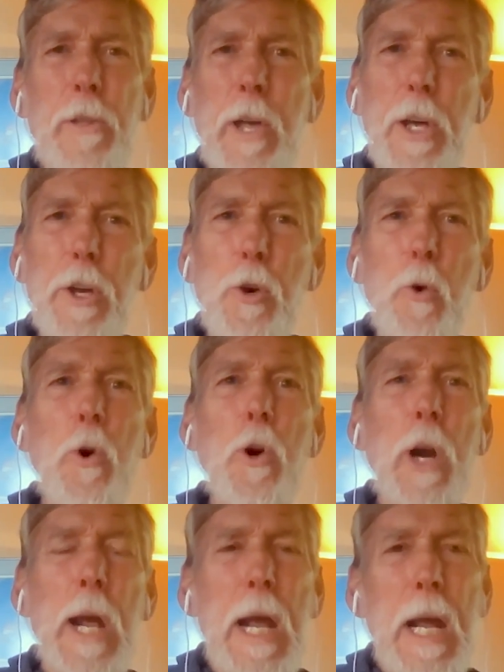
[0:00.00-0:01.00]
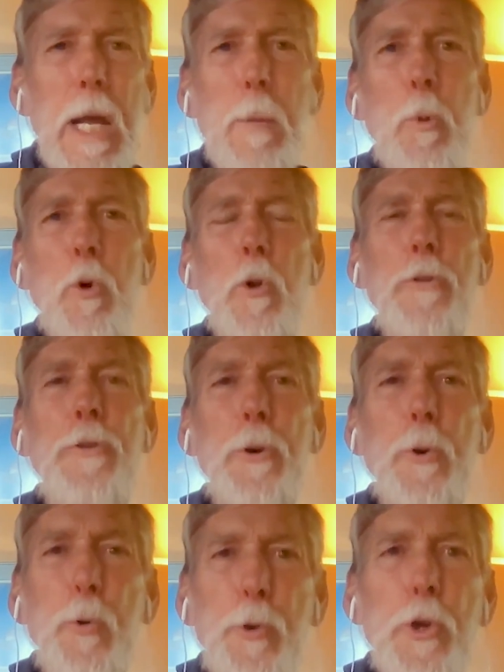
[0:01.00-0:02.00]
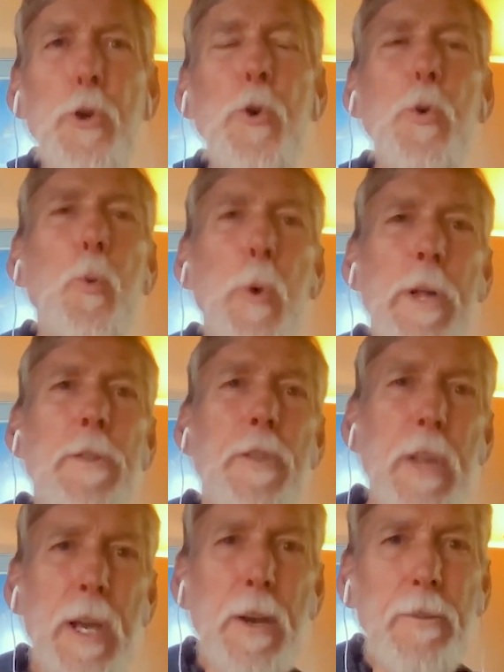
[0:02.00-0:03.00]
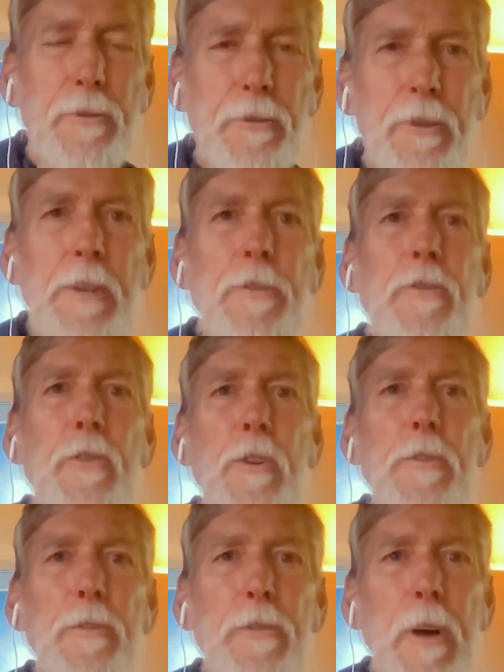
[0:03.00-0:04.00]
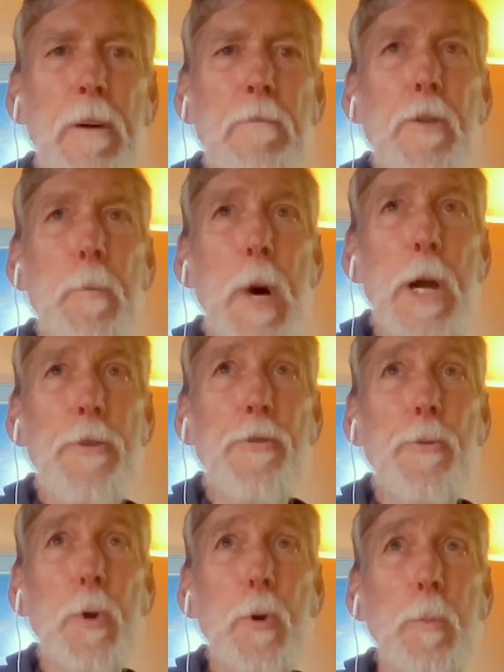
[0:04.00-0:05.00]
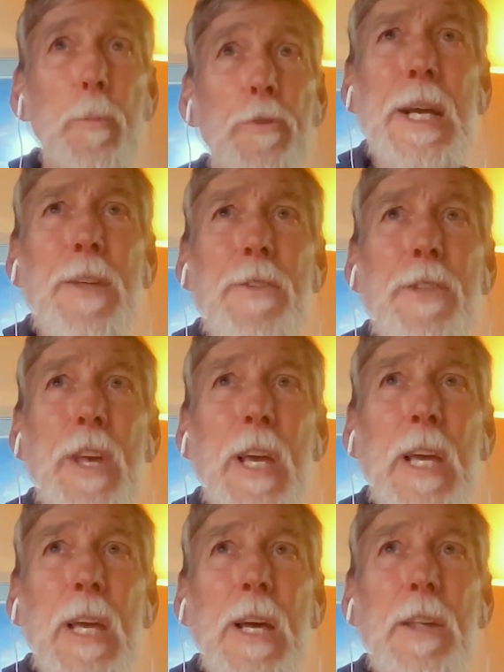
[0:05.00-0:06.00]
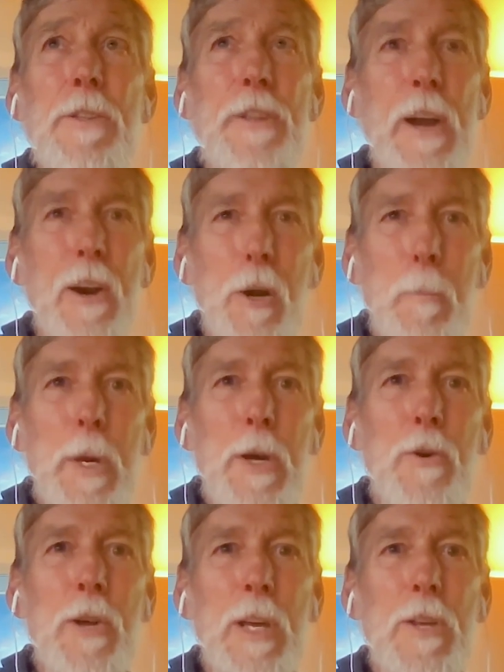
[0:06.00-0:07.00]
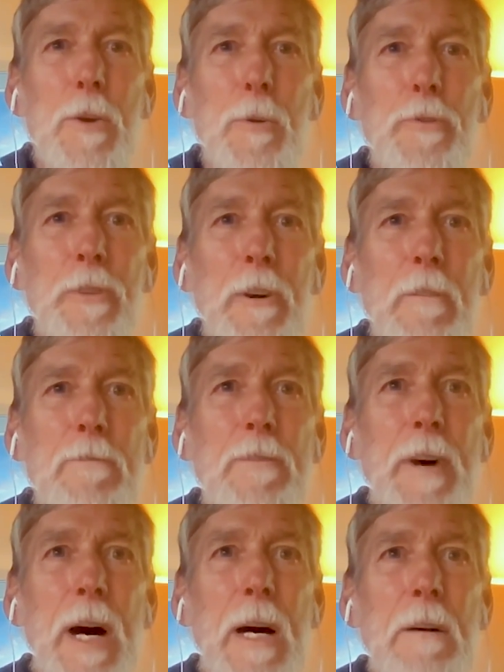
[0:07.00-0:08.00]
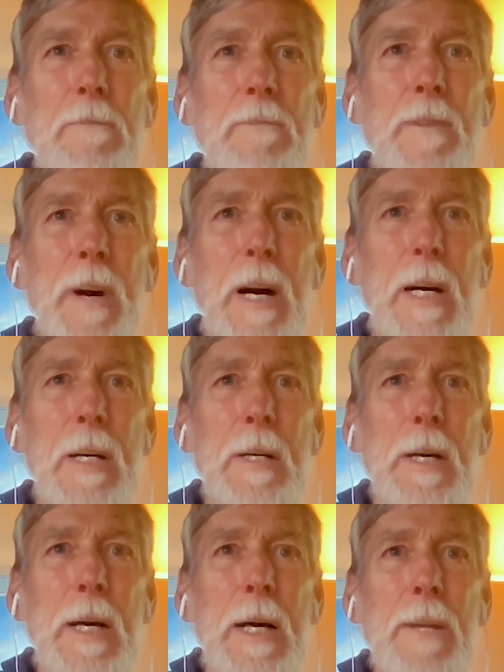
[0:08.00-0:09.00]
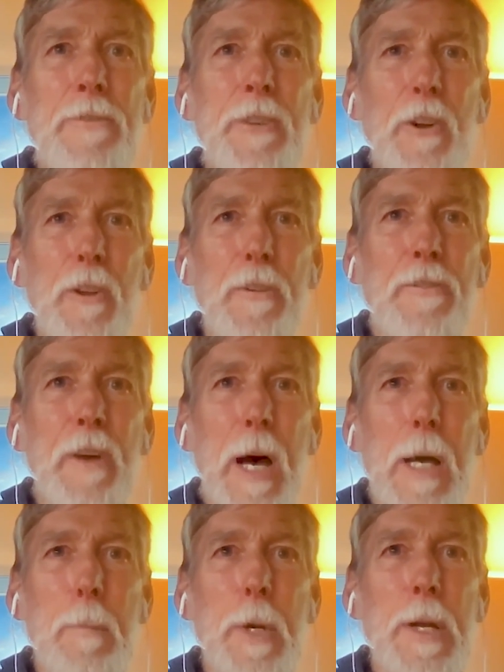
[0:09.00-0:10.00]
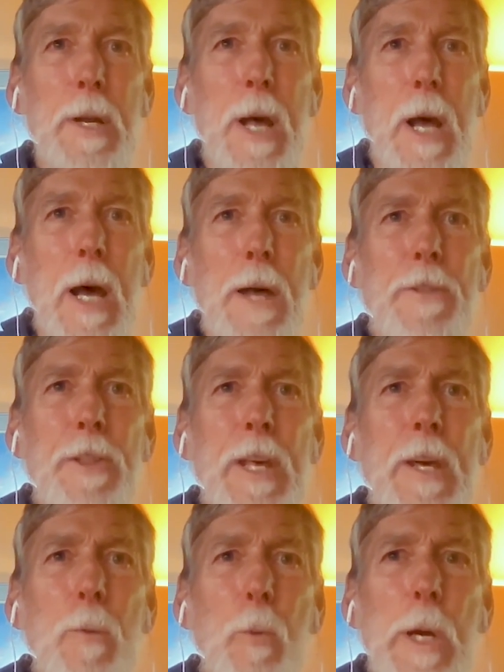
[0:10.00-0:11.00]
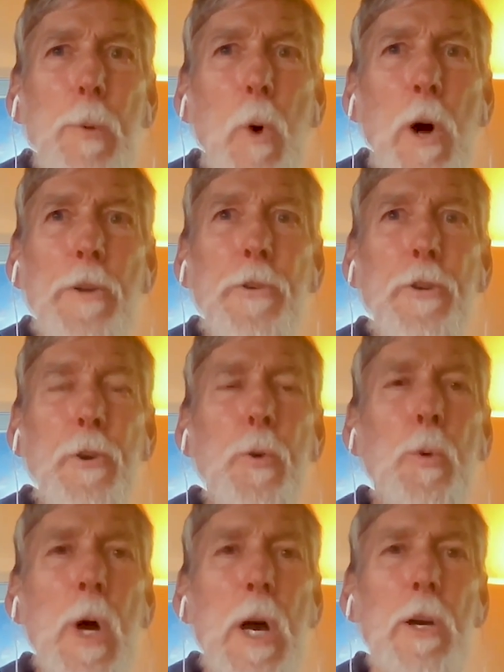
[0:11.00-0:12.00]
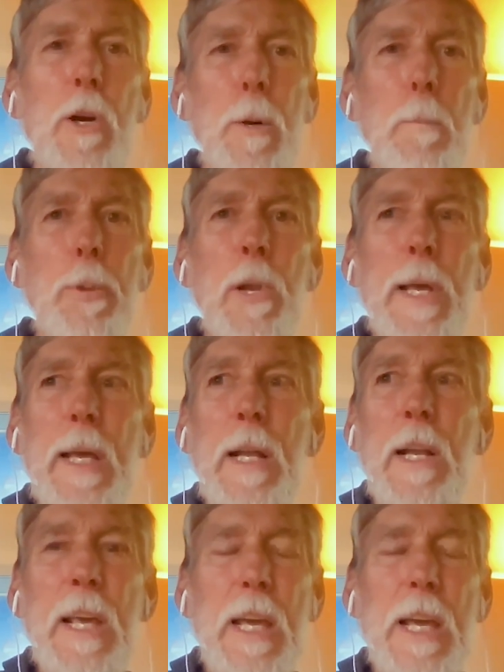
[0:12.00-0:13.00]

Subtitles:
that you're able to do with the assistance of the mushrooms. In the therapeutic use of psilocybin, we want to completely